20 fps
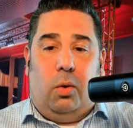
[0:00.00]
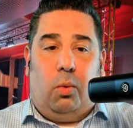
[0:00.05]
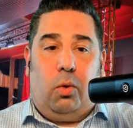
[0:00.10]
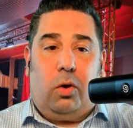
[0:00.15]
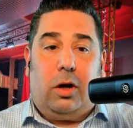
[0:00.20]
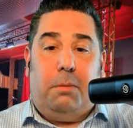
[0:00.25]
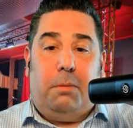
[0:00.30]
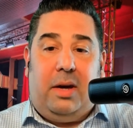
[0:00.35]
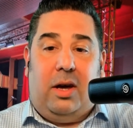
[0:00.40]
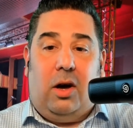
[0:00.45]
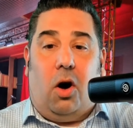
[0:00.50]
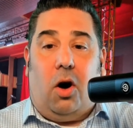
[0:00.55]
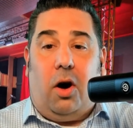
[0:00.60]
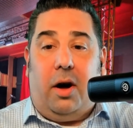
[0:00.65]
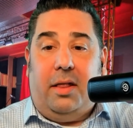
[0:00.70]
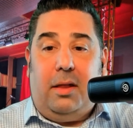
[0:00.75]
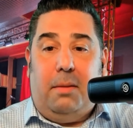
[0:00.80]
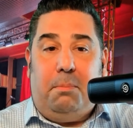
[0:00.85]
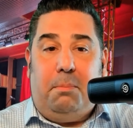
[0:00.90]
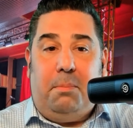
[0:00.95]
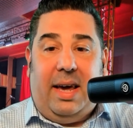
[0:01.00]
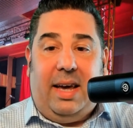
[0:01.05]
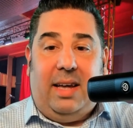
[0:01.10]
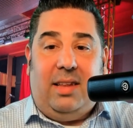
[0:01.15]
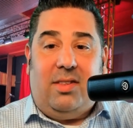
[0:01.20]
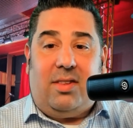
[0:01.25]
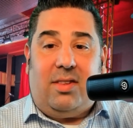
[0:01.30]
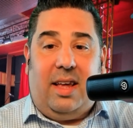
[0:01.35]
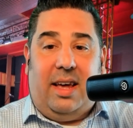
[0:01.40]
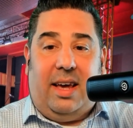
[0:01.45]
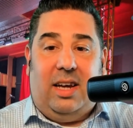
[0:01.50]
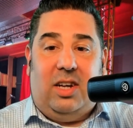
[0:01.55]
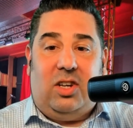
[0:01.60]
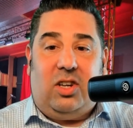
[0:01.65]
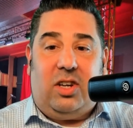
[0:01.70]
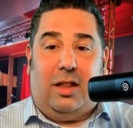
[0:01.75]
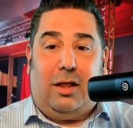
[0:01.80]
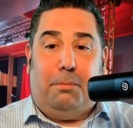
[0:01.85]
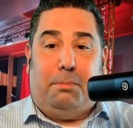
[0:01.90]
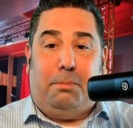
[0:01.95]
we're going to be on the main
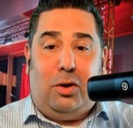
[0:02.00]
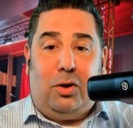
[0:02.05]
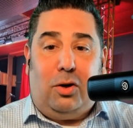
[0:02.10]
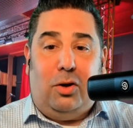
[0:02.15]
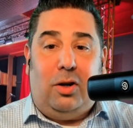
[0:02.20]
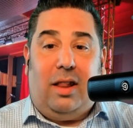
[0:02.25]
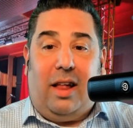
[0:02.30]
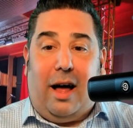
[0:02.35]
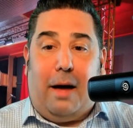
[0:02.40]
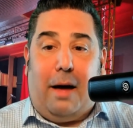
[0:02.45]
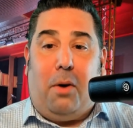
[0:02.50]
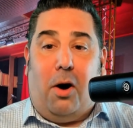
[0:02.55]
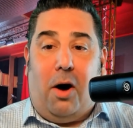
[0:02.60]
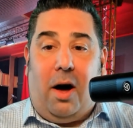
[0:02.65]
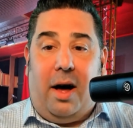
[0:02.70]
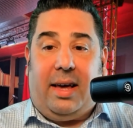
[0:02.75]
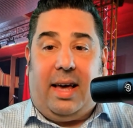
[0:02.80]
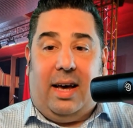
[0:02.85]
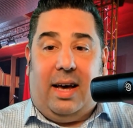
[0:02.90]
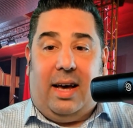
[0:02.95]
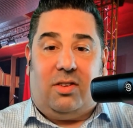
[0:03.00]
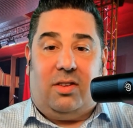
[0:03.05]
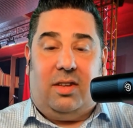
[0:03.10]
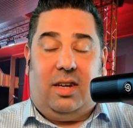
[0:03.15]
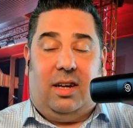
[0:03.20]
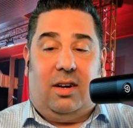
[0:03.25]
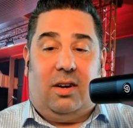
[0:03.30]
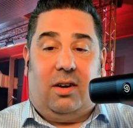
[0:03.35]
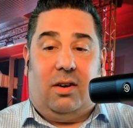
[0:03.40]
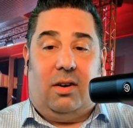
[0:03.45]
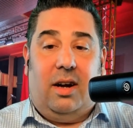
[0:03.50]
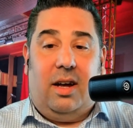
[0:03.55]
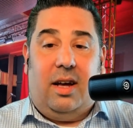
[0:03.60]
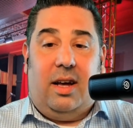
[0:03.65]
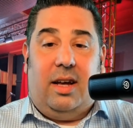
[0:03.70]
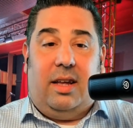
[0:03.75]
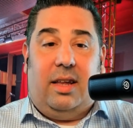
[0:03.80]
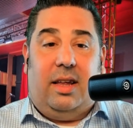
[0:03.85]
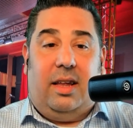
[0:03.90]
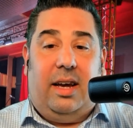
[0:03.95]
stage at the Poduty Live Podcast Theater,
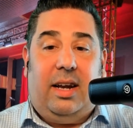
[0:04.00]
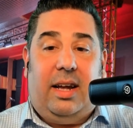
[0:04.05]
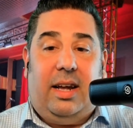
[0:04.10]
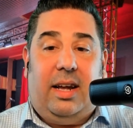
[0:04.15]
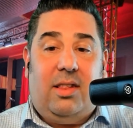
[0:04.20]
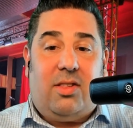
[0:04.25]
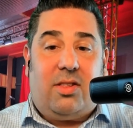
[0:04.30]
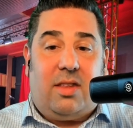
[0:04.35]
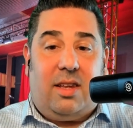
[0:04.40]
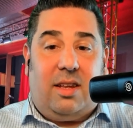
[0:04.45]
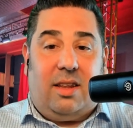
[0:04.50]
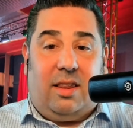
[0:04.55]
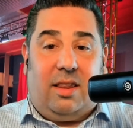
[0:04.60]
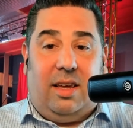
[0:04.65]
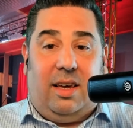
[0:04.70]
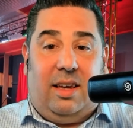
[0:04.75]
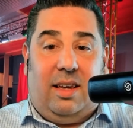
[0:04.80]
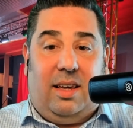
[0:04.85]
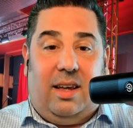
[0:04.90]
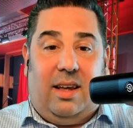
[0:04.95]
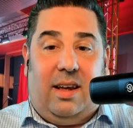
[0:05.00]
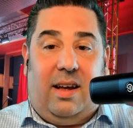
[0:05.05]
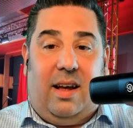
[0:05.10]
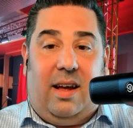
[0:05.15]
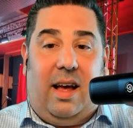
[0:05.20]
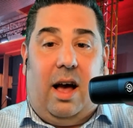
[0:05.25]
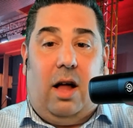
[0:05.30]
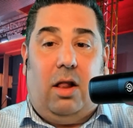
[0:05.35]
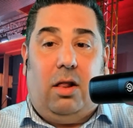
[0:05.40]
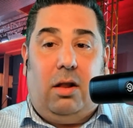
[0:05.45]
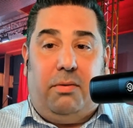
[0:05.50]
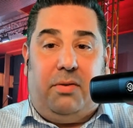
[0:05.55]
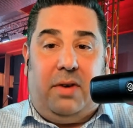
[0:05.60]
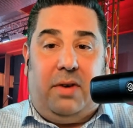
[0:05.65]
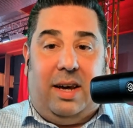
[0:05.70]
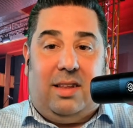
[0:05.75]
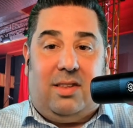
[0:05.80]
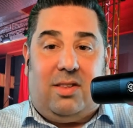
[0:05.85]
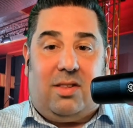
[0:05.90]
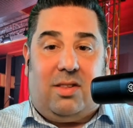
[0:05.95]
it instantly
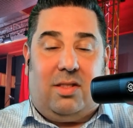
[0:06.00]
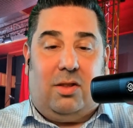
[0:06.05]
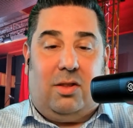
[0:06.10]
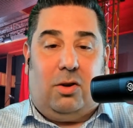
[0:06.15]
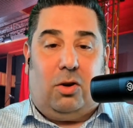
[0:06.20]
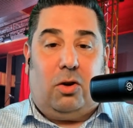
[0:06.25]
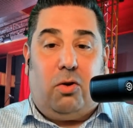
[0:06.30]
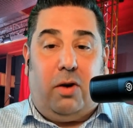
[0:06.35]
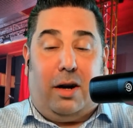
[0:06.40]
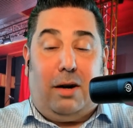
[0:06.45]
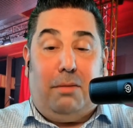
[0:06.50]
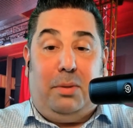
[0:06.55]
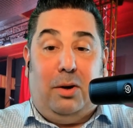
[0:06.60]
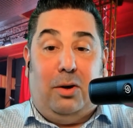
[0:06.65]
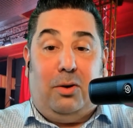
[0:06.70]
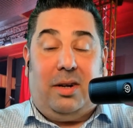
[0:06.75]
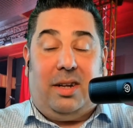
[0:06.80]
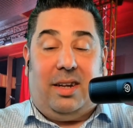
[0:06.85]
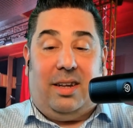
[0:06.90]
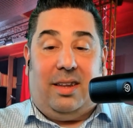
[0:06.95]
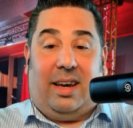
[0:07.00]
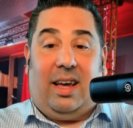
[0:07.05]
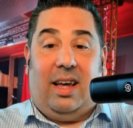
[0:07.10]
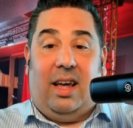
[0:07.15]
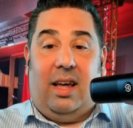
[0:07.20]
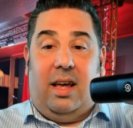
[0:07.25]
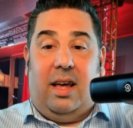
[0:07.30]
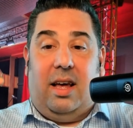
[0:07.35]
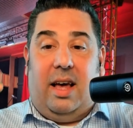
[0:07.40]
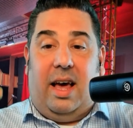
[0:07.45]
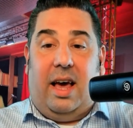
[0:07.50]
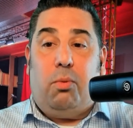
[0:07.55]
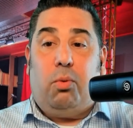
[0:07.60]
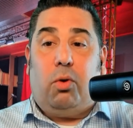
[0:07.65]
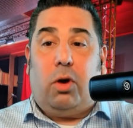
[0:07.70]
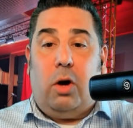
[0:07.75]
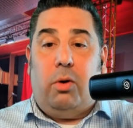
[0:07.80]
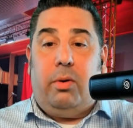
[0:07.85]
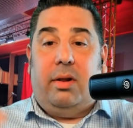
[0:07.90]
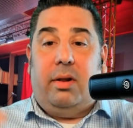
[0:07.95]
elevates their credibility. Like, hey,
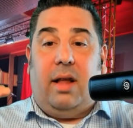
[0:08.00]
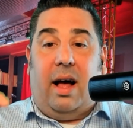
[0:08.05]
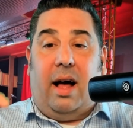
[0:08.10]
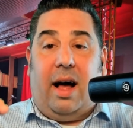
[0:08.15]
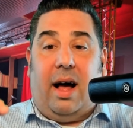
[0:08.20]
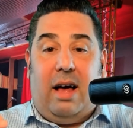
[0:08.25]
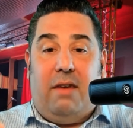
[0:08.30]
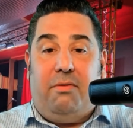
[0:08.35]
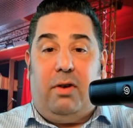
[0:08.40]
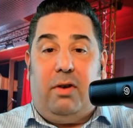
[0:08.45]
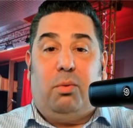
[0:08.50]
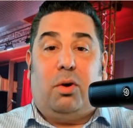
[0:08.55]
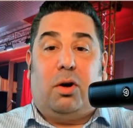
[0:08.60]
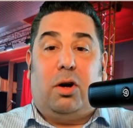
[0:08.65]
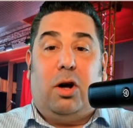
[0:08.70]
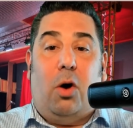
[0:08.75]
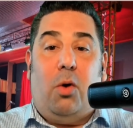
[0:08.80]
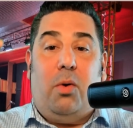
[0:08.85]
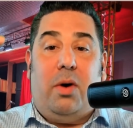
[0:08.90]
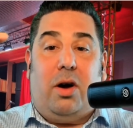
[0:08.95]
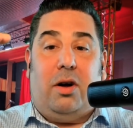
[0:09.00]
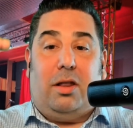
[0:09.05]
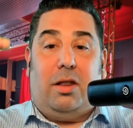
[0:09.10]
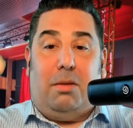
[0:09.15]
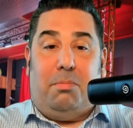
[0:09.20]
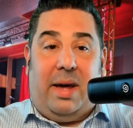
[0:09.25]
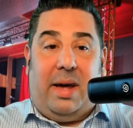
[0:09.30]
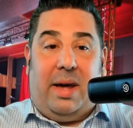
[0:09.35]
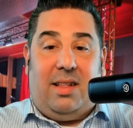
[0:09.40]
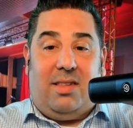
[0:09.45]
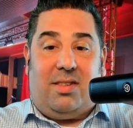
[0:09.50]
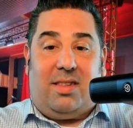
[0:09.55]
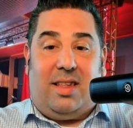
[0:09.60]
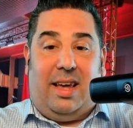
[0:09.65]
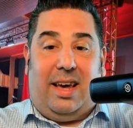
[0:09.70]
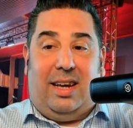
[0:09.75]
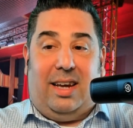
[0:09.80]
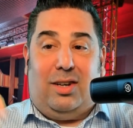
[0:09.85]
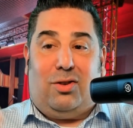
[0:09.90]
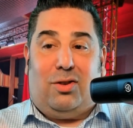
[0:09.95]
we're going live and we're going on the main
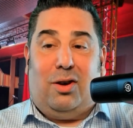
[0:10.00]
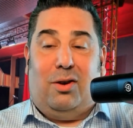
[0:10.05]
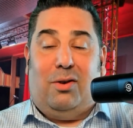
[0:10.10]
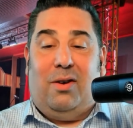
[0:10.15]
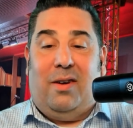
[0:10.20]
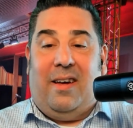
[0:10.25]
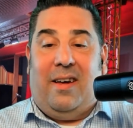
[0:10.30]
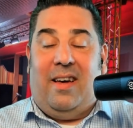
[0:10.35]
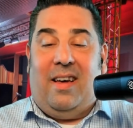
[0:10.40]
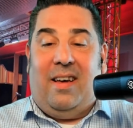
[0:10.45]
stage. So